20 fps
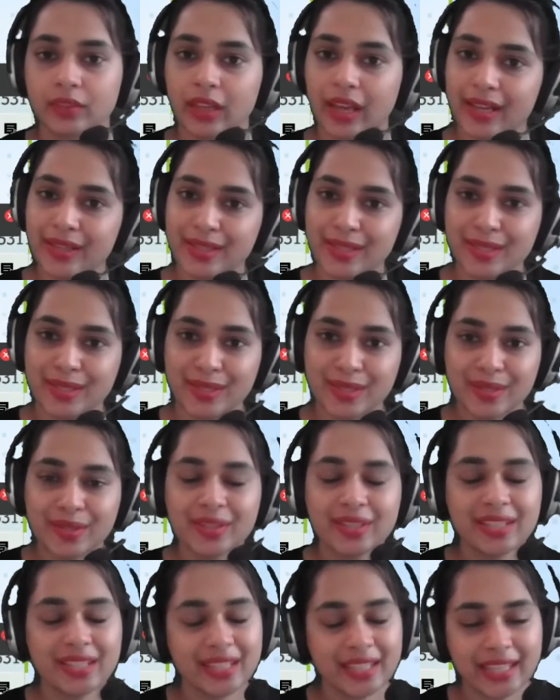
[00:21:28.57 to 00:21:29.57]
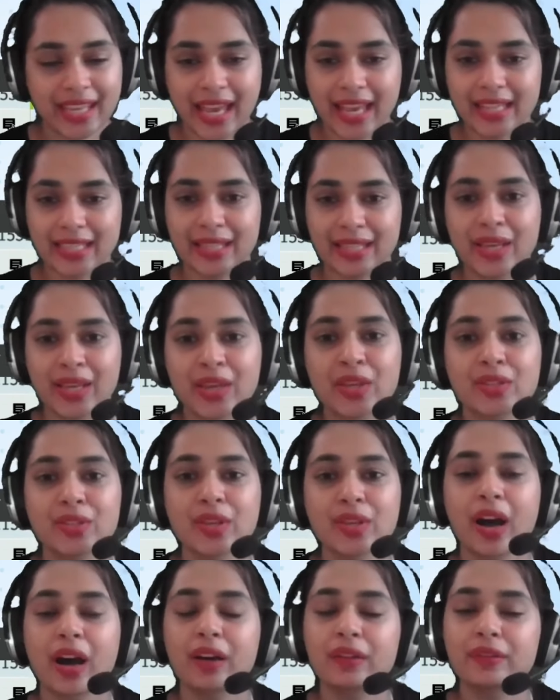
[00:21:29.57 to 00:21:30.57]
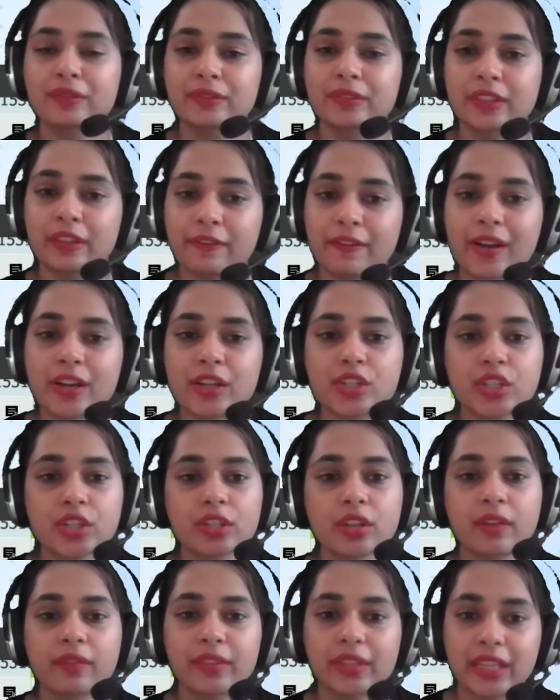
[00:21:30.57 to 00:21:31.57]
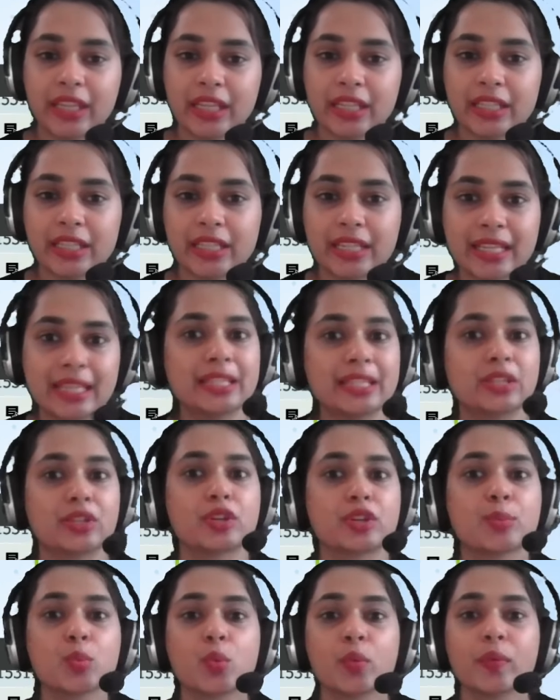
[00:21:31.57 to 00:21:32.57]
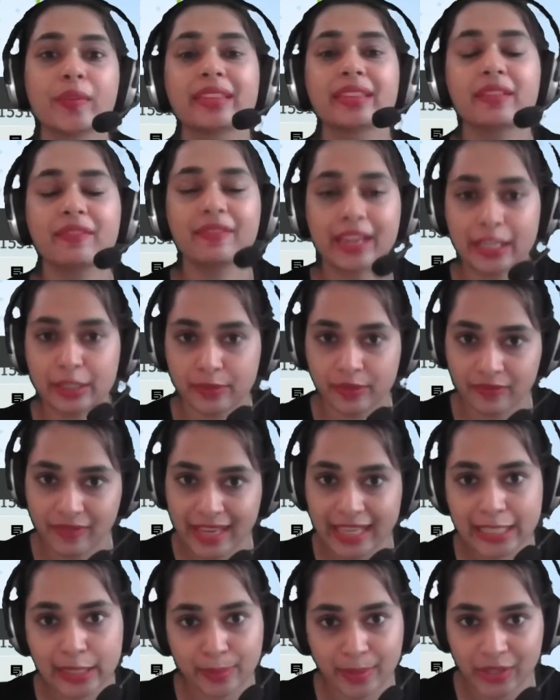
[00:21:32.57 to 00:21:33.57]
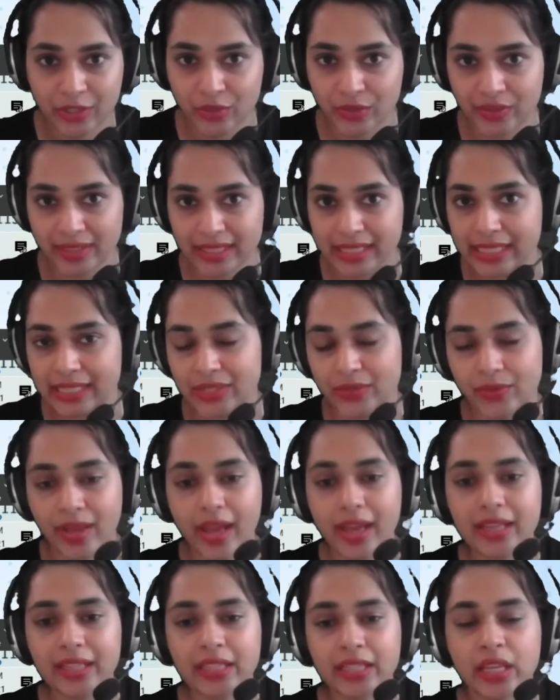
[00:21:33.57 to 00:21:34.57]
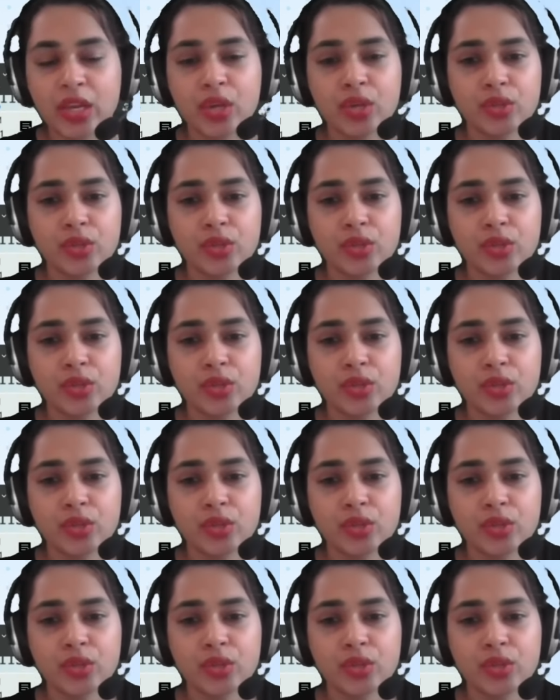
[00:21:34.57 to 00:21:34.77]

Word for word: Understood? Yes. So of the function of the kidney is removing the waste materials, right?